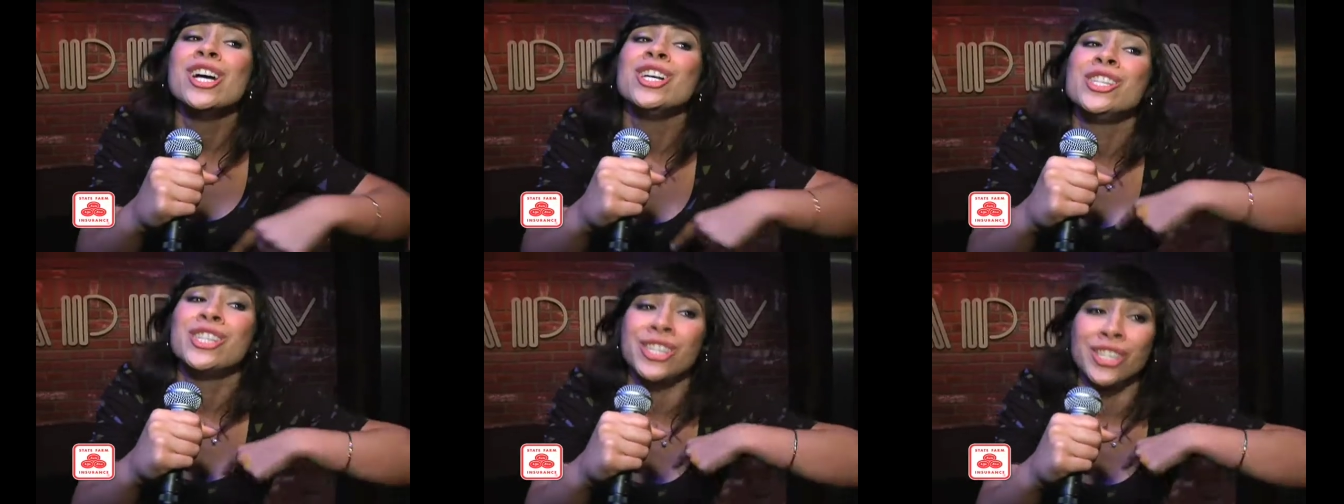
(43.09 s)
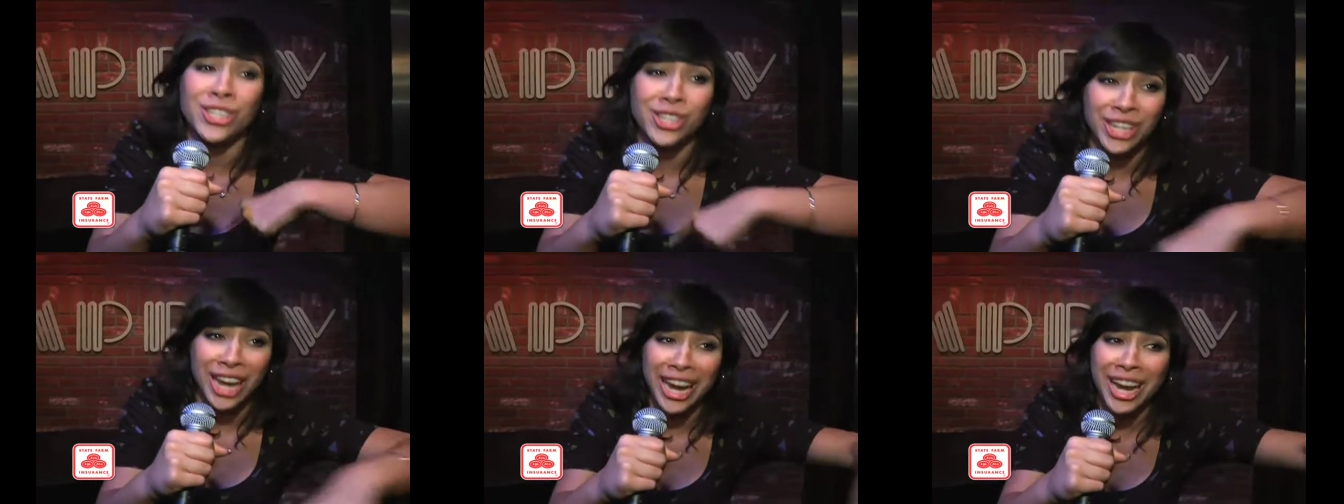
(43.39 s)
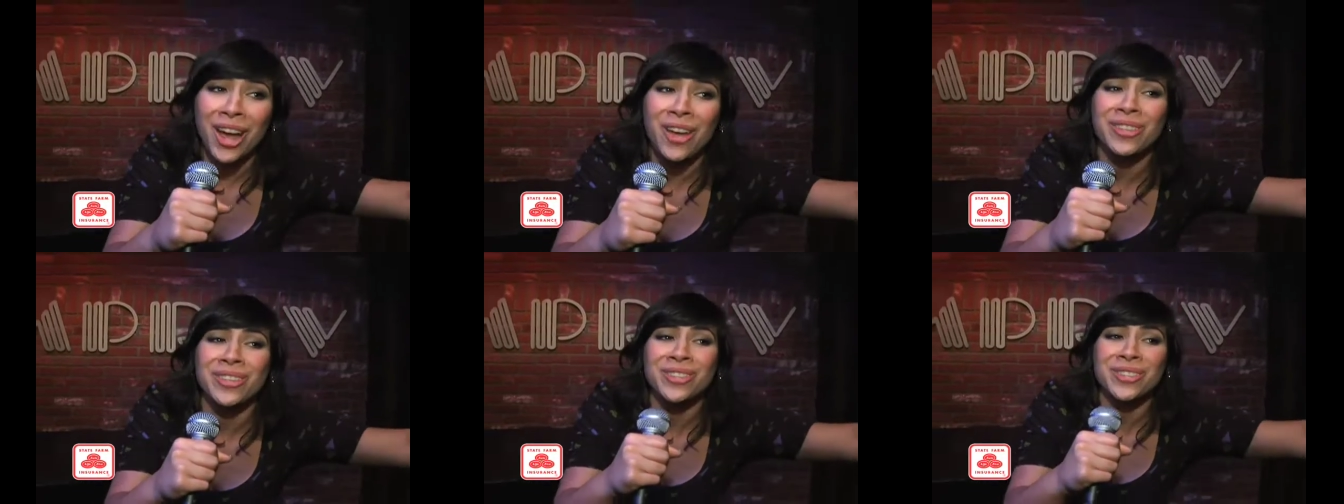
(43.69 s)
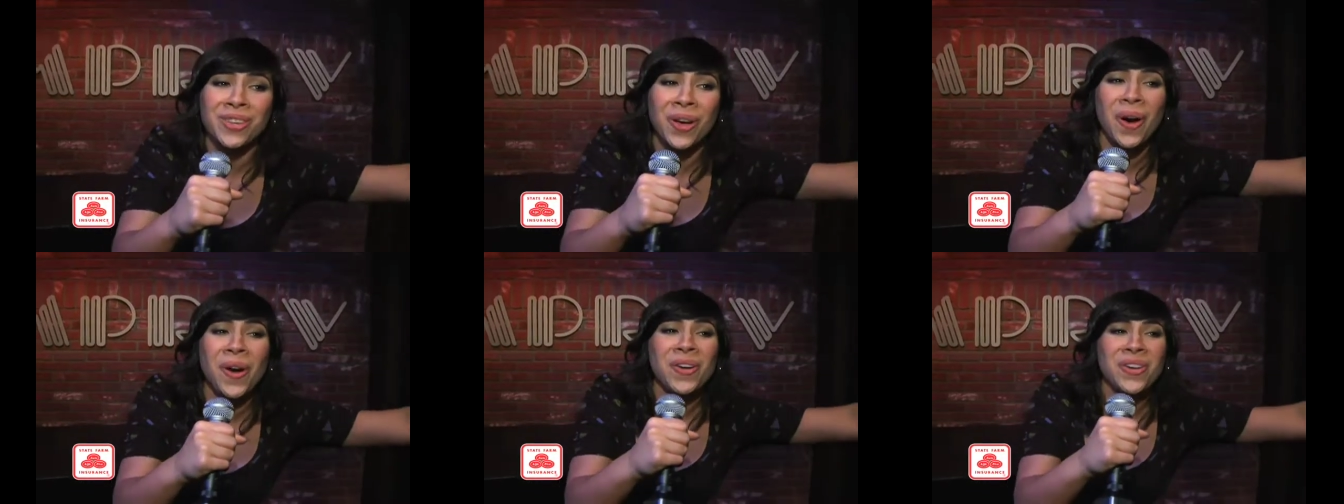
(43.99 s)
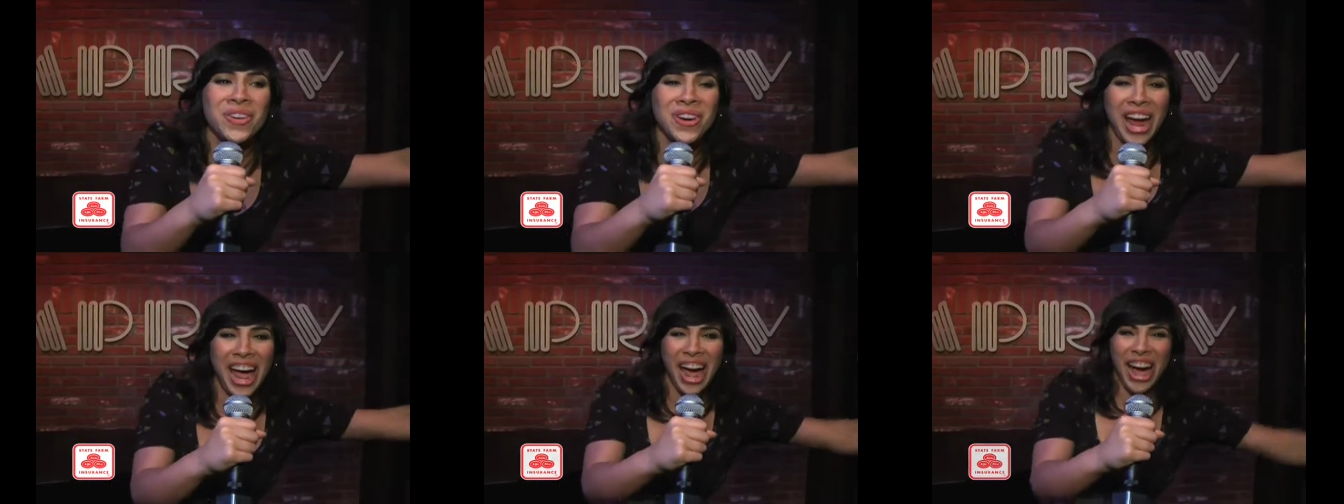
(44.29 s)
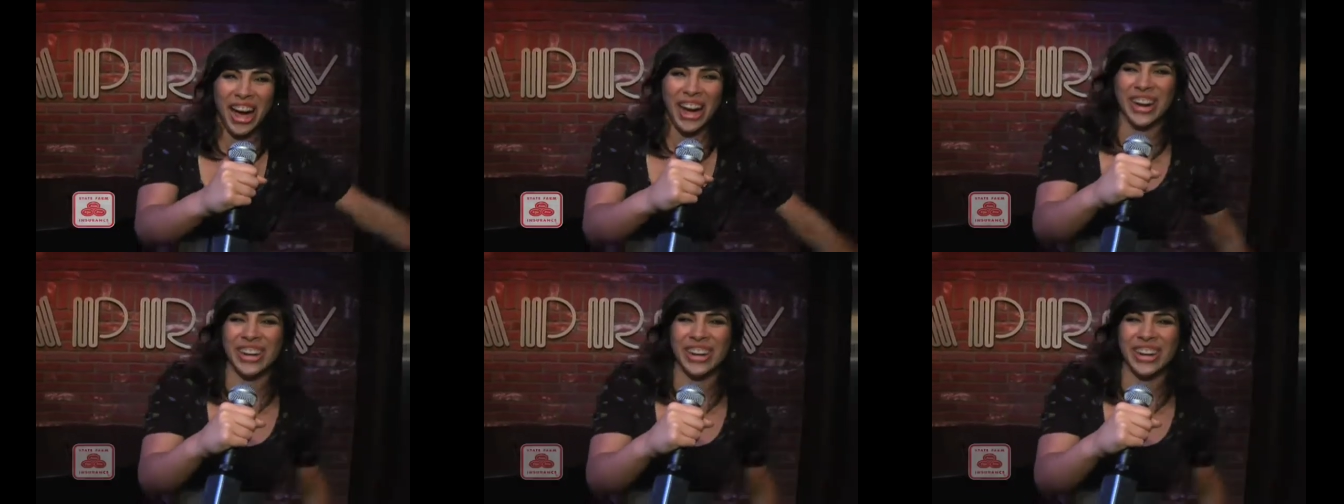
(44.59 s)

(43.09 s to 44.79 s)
Just check out this whole crowd.